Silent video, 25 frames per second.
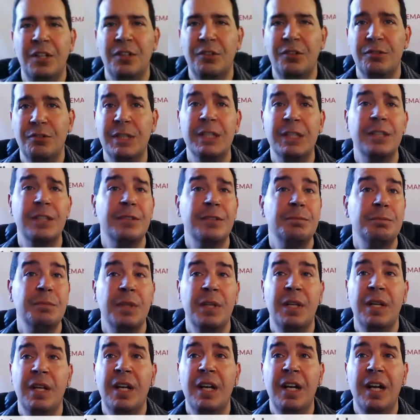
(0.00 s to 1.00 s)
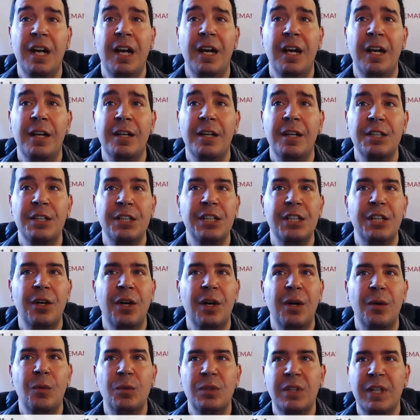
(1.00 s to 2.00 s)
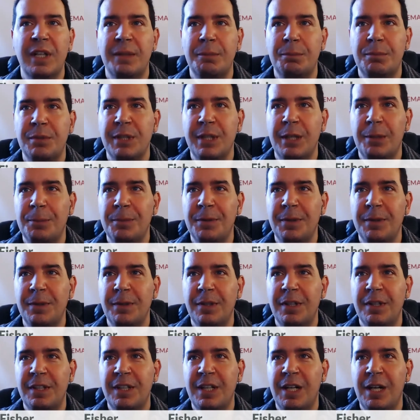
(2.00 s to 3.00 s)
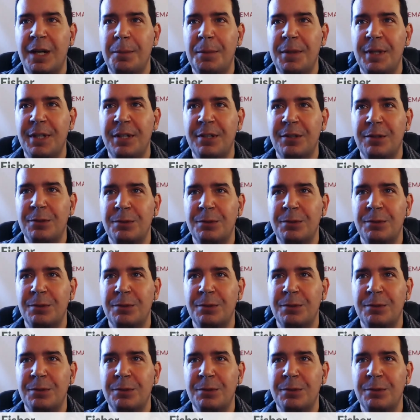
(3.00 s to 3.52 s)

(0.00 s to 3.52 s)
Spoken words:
Right on. You know, I want to bring up a comment here